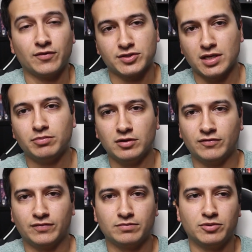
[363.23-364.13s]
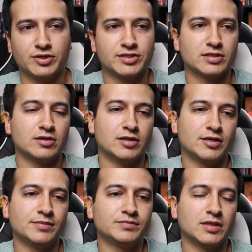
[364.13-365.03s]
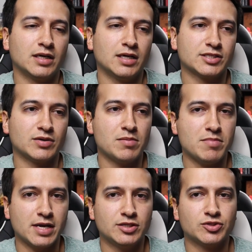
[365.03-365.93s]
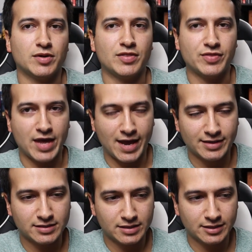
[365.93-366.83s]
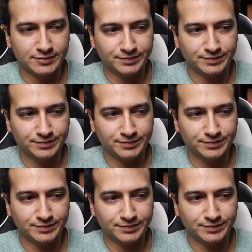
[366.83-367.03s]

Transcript: the first couple of books are. Uh, so I might join that.